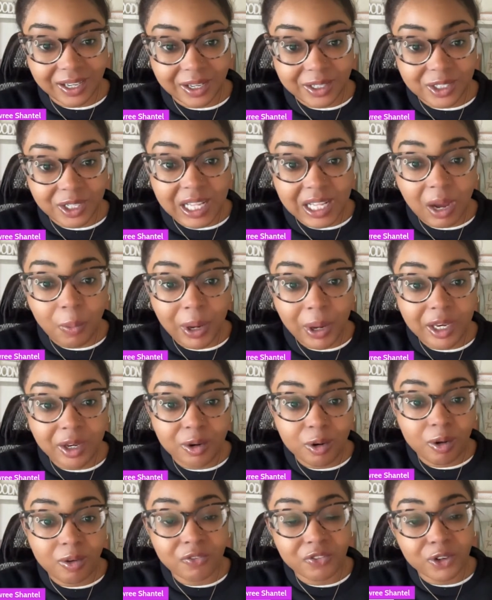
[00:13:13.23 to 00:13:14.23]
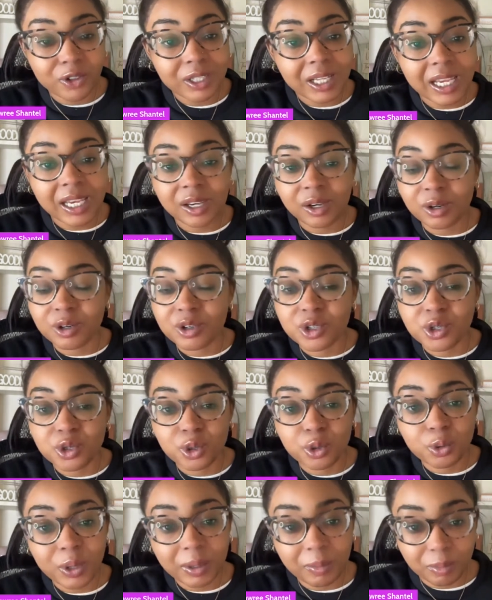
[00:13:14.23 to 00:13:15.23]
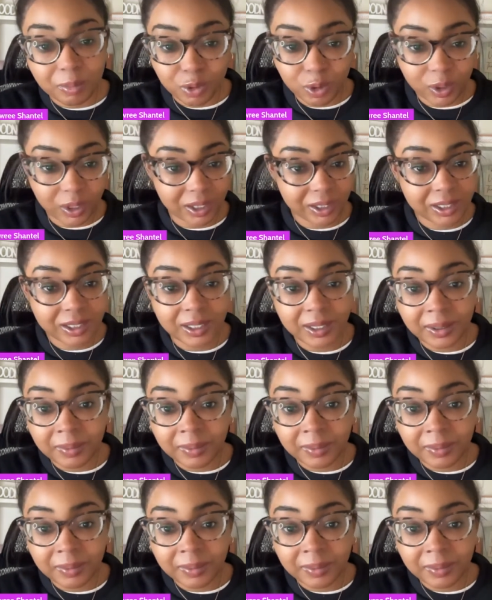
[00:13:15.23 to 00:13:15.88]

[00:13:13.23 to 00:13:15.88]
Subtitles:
So that way you don't feel like you're doing more.